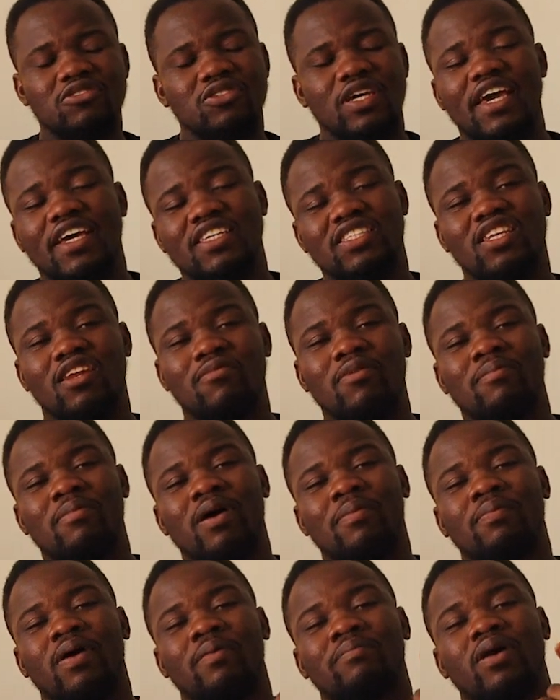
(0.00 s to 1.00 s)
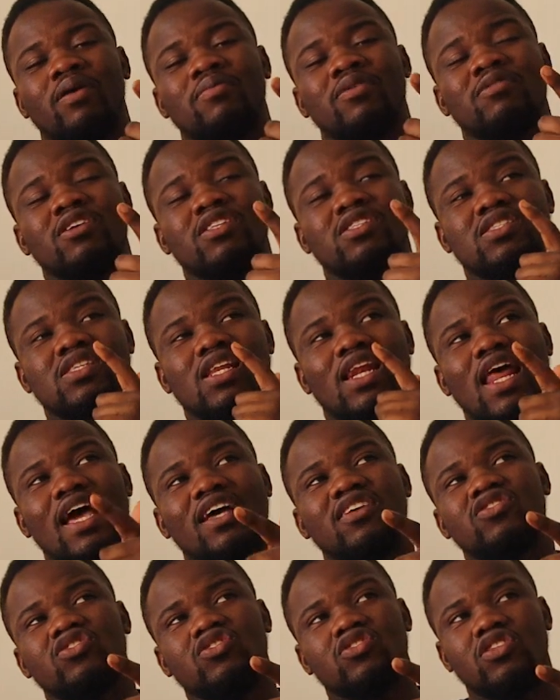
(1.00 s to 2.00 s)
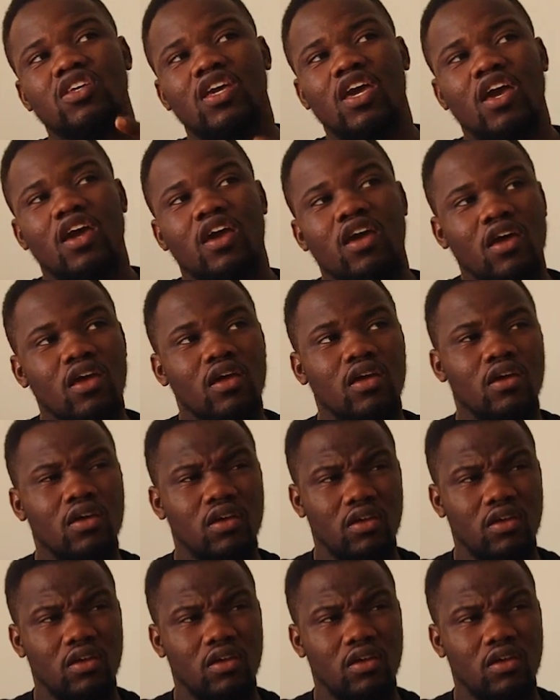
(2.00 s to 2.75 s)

so I extended my permit last year.